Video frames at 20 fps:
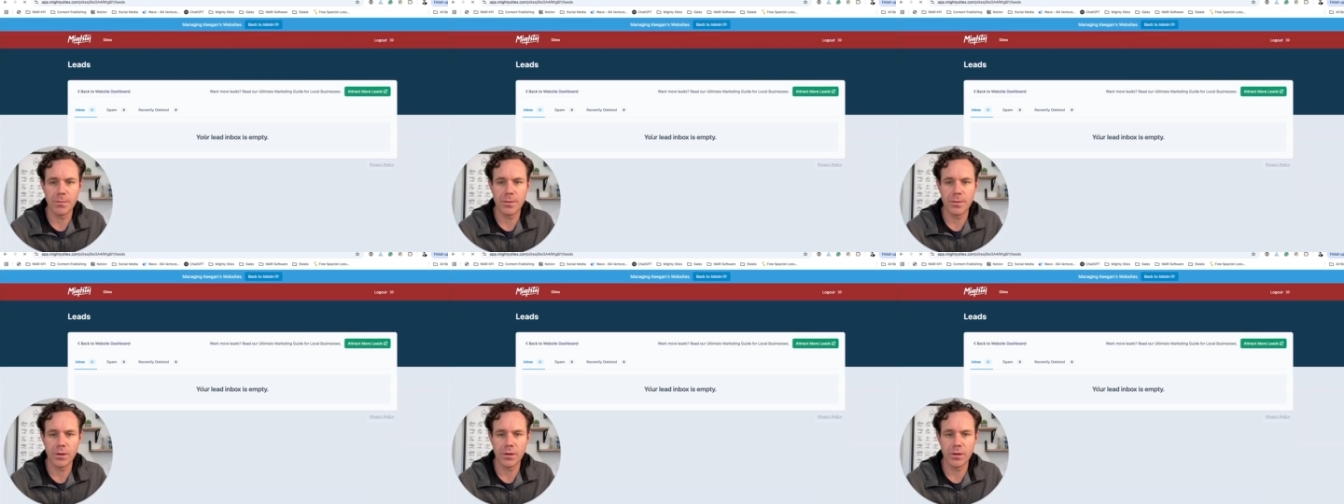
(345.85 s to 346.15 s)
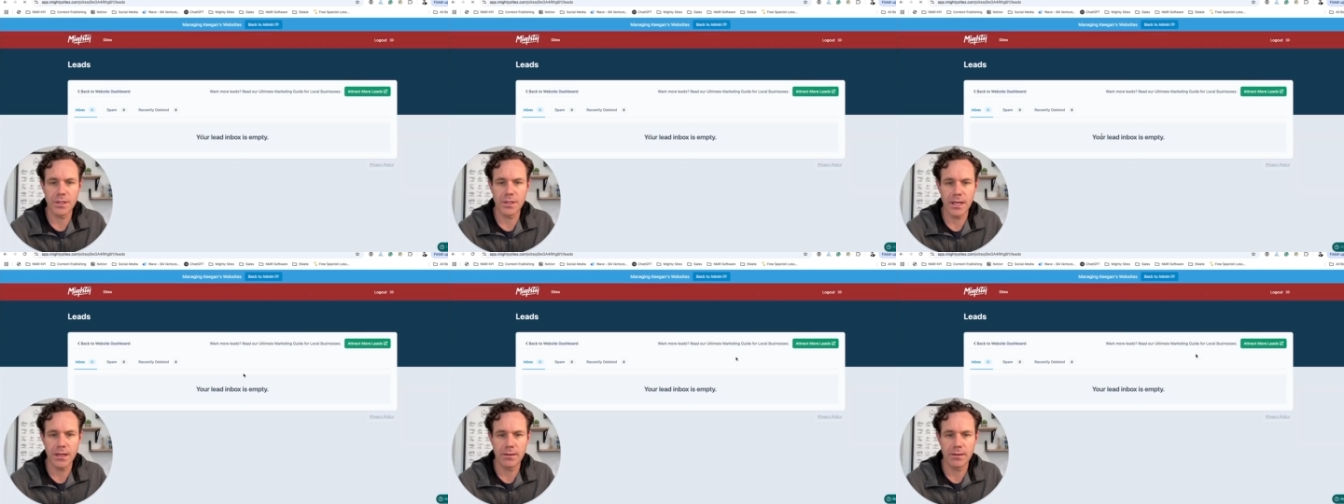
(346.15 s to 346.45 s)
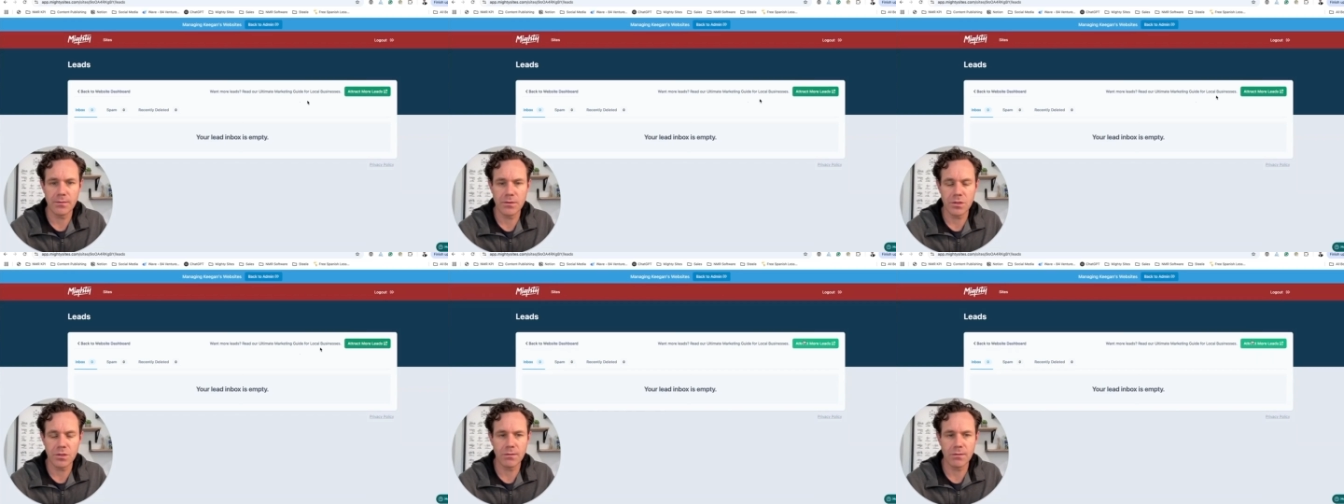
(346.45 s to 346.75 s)
So you've got an
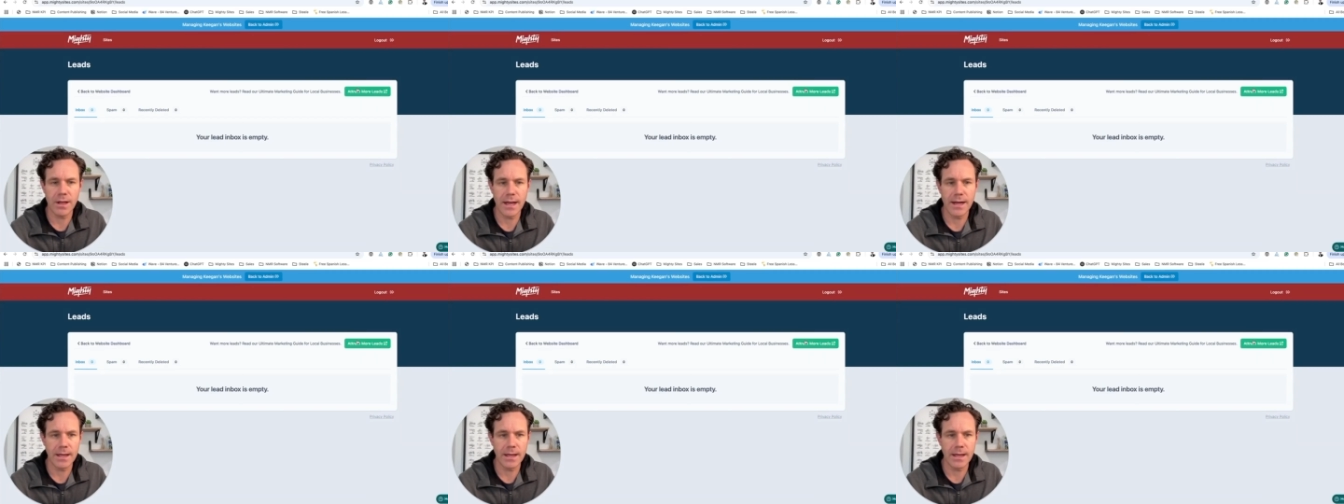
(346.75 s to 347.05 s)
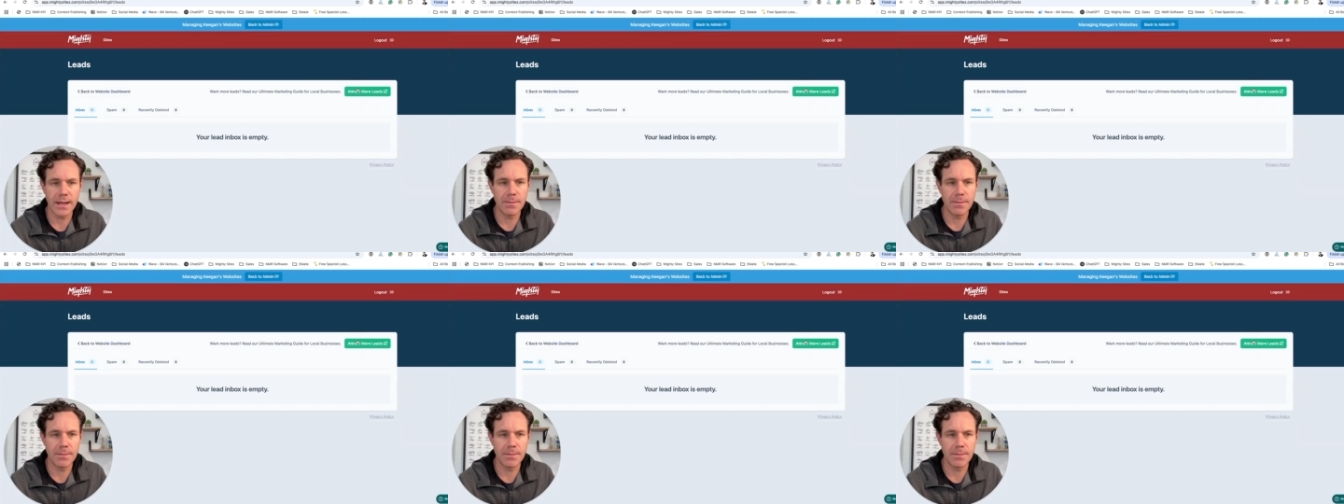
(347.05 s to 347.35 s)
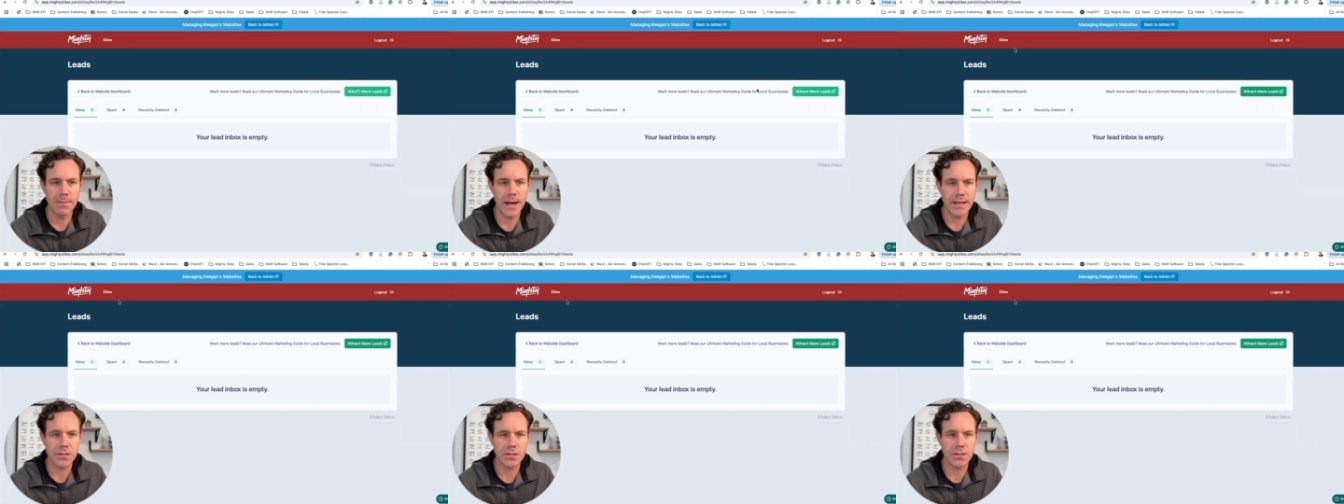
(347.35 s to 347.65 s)
inbox, you've
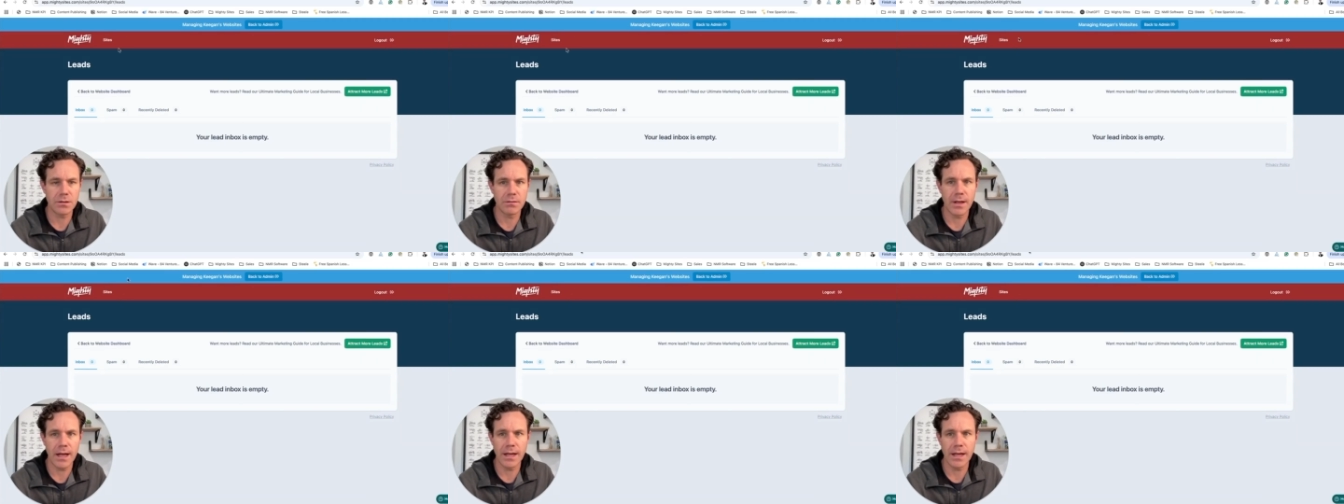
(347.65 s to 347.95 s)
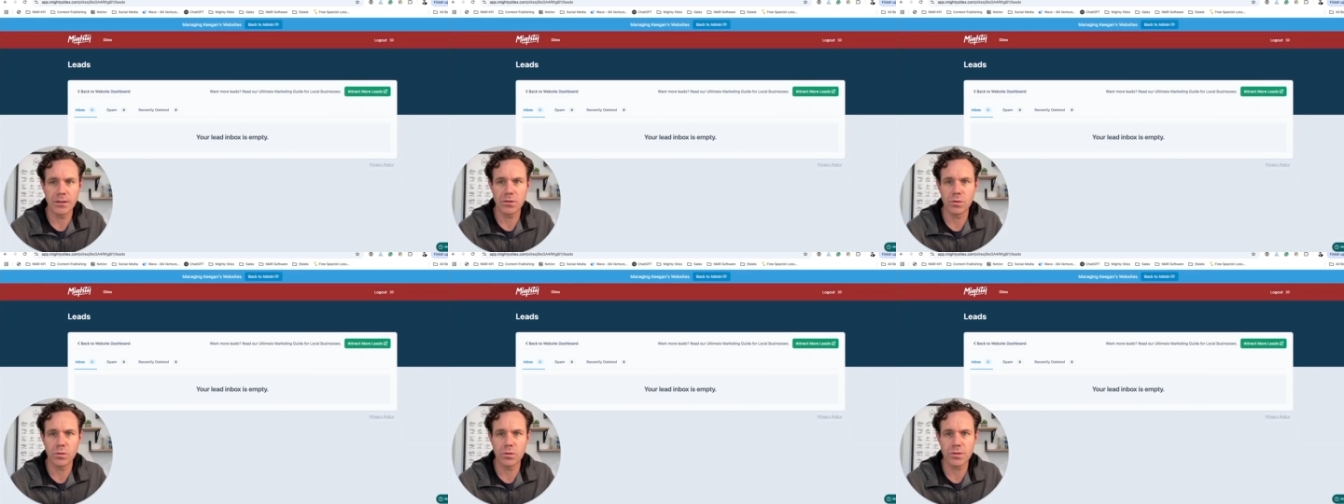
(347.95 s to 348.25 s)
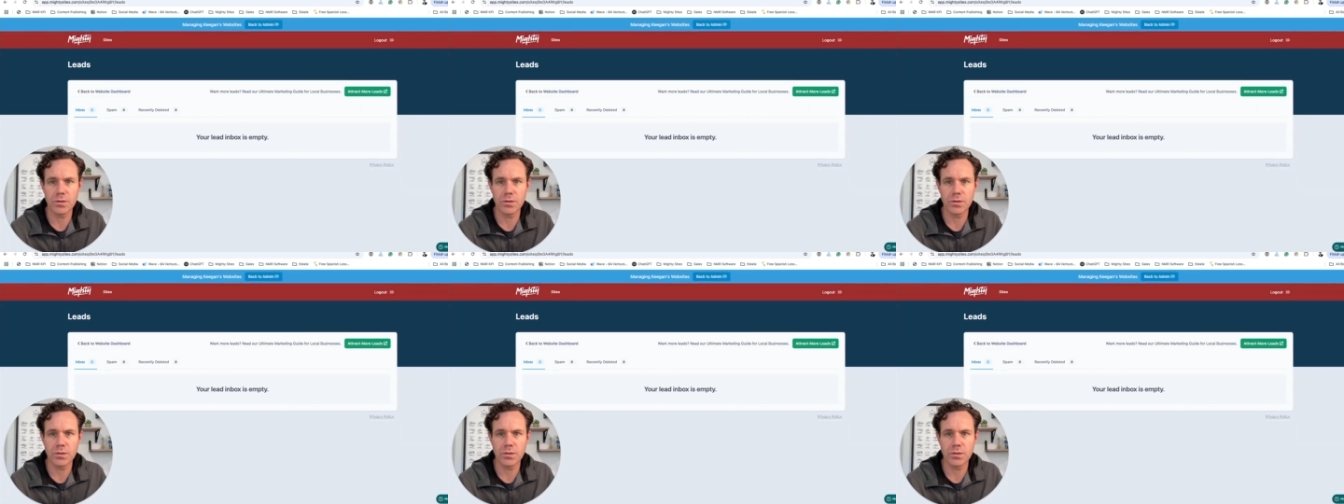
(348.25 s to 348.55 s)
got tools to attract
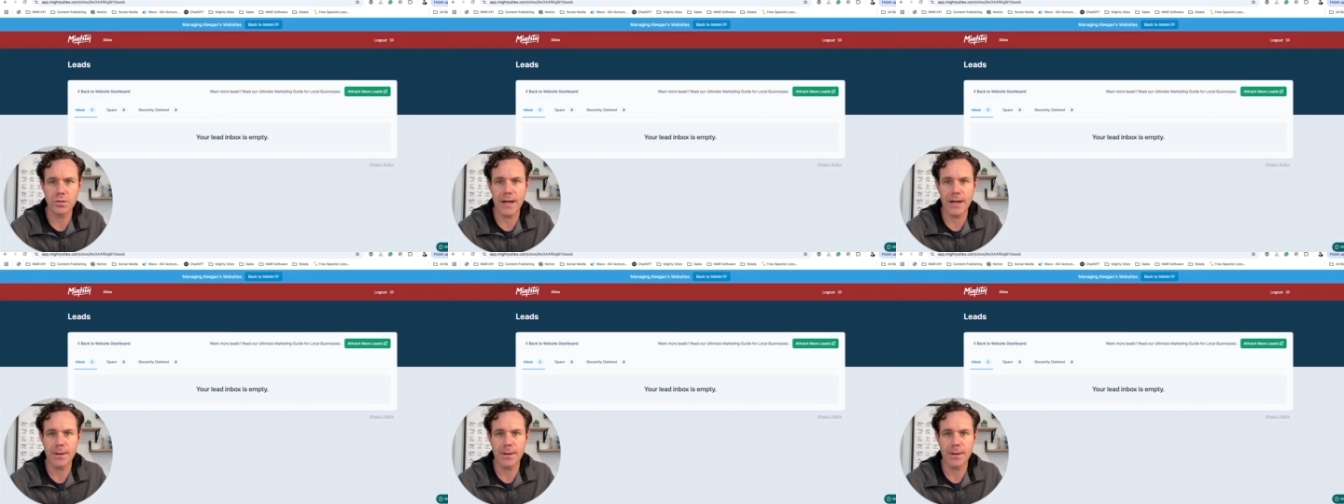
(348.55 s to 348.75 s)
more leads.